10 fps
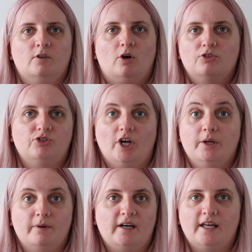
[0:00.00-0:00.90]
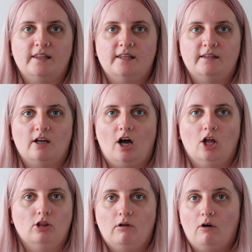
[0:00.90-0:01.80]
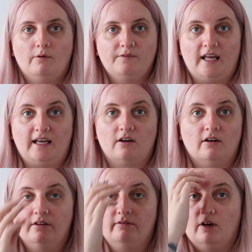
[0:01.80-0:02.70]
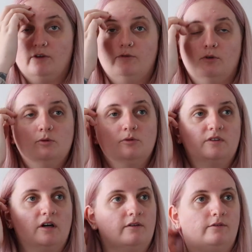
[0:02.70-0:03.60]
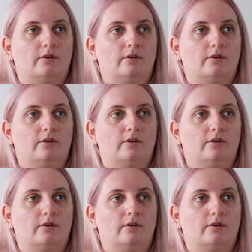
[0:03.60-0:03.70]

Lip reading: October, and a lot of their kind of like fall stuff